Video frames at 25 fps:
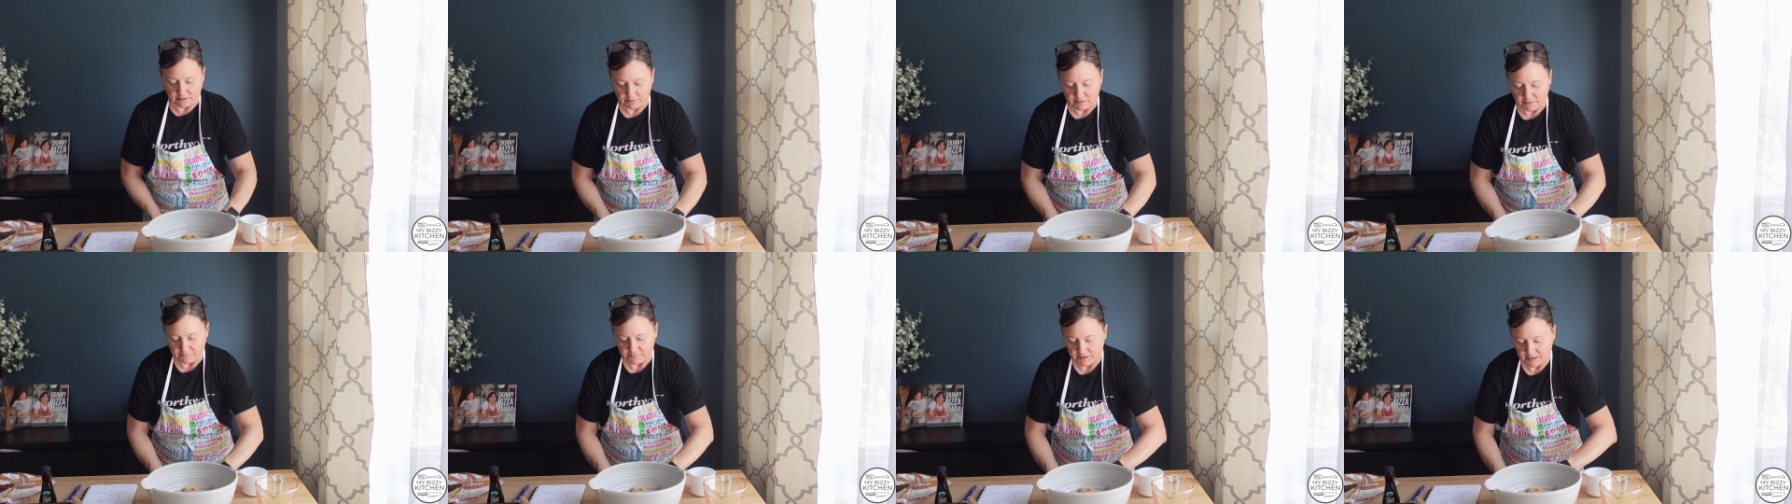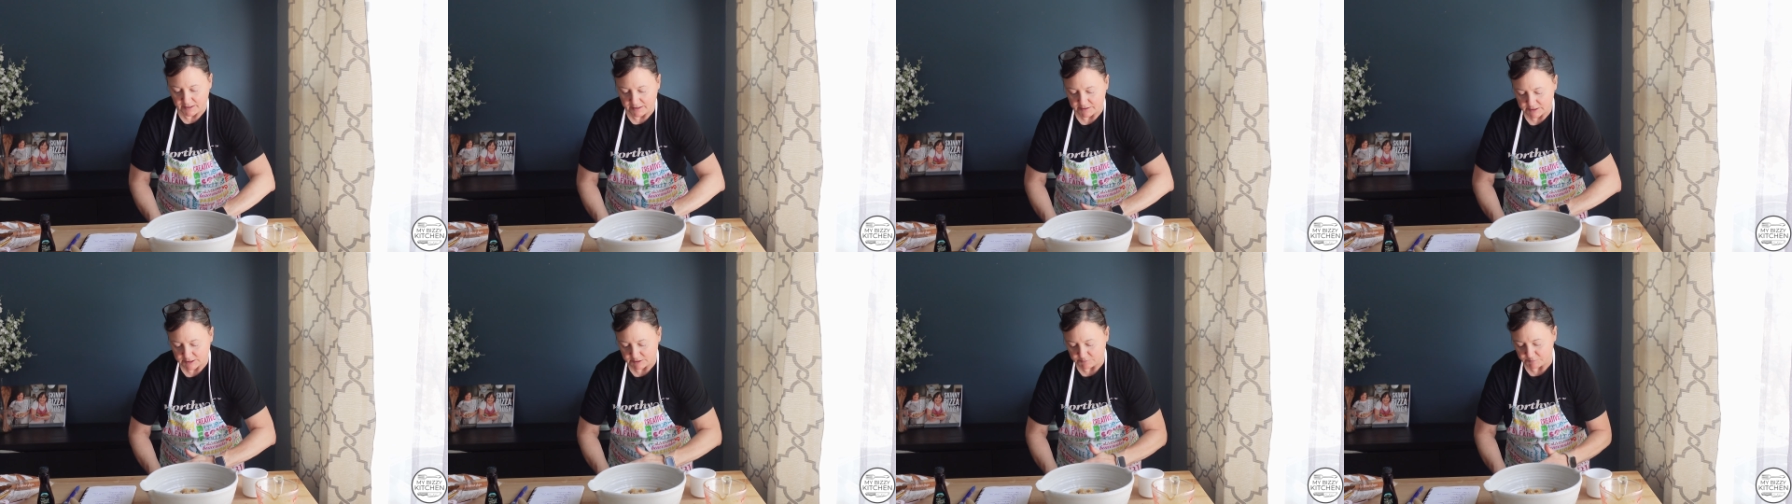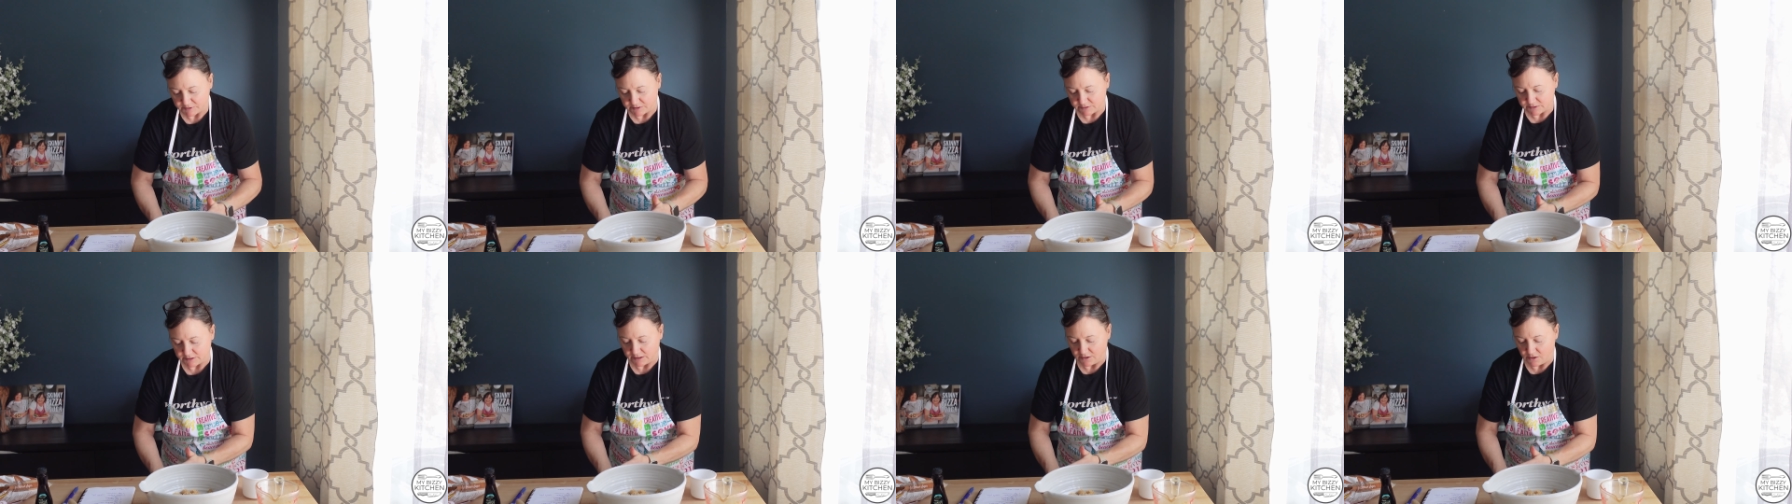love that I
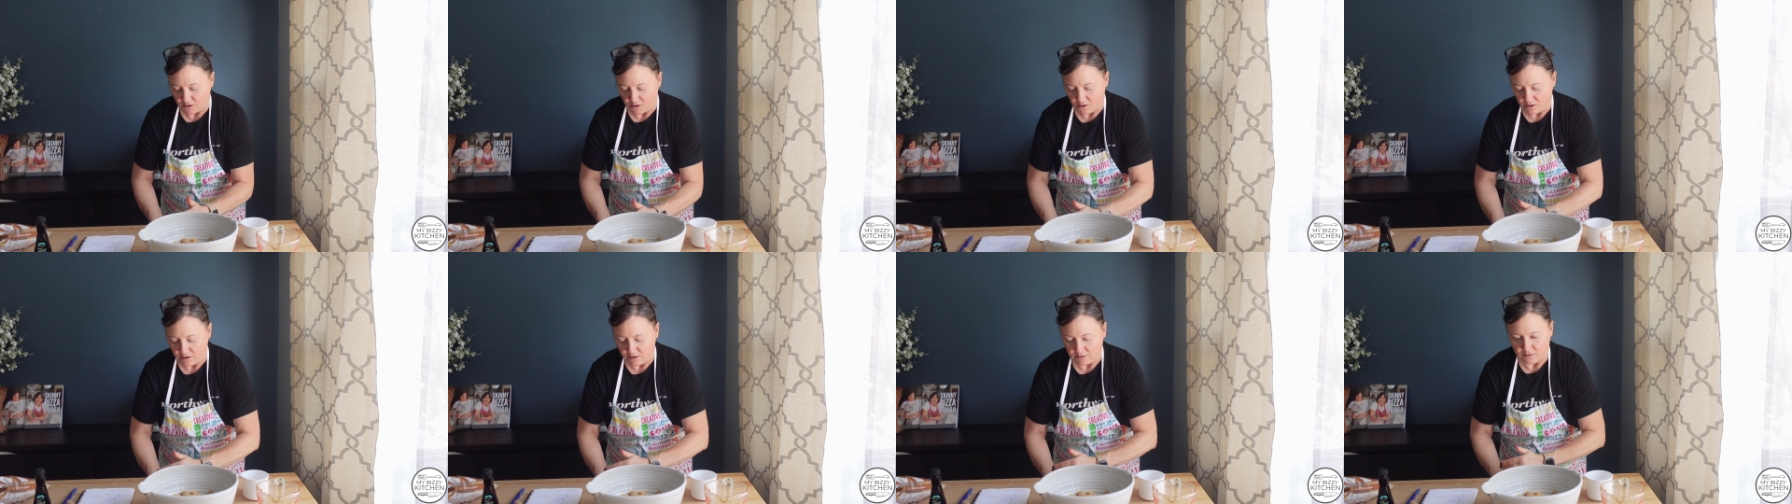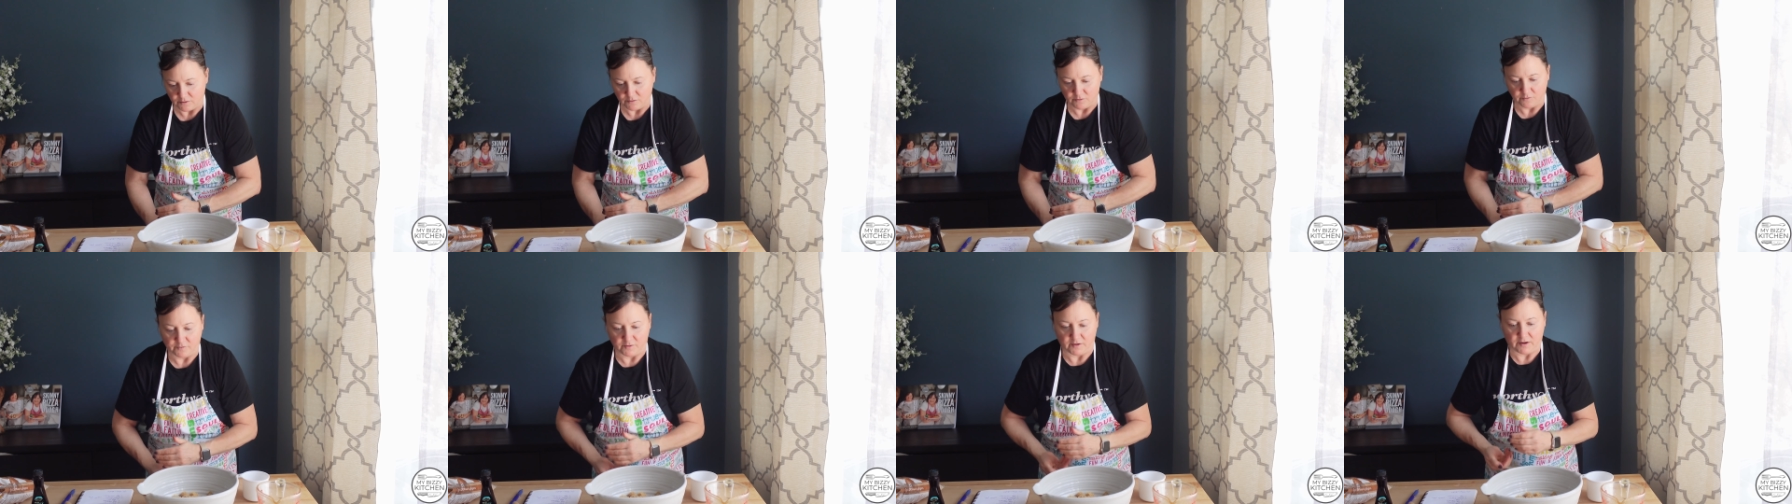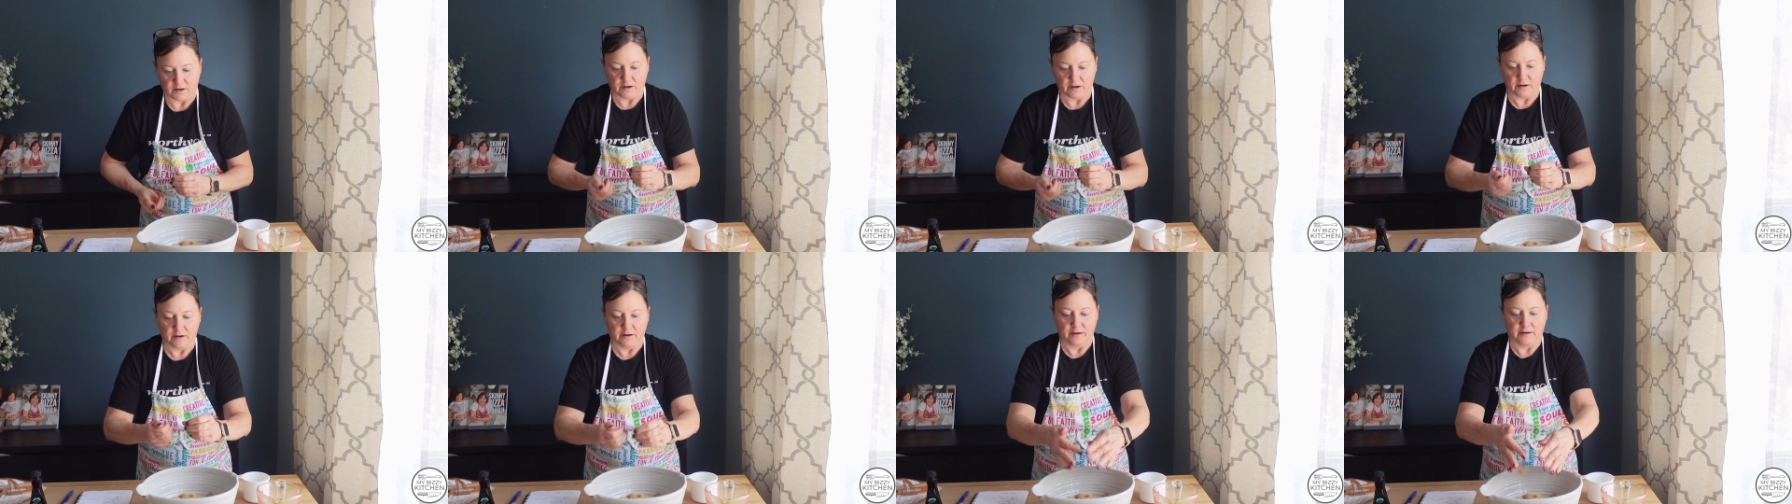spilled it all over.